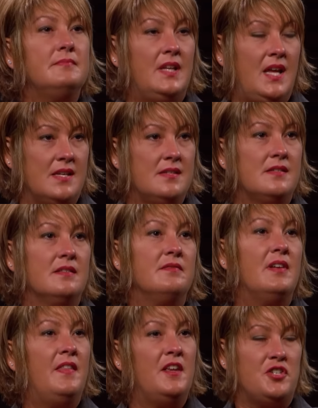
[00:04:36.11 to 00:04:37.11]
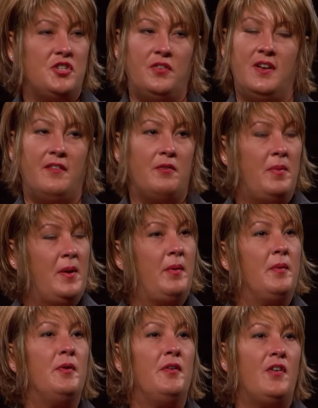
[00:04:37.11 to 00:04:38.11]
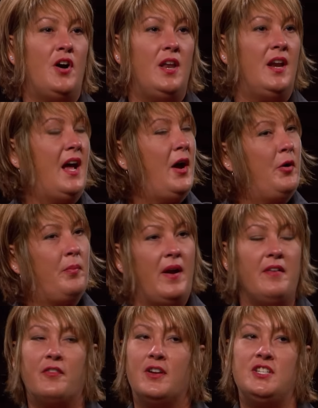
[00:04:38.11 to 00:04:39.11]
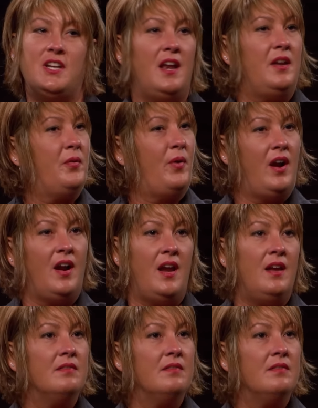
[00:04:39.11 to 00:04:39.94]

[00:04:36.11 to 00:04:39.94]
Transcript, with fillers: Yes, that she'll never be able to move on and I hope every January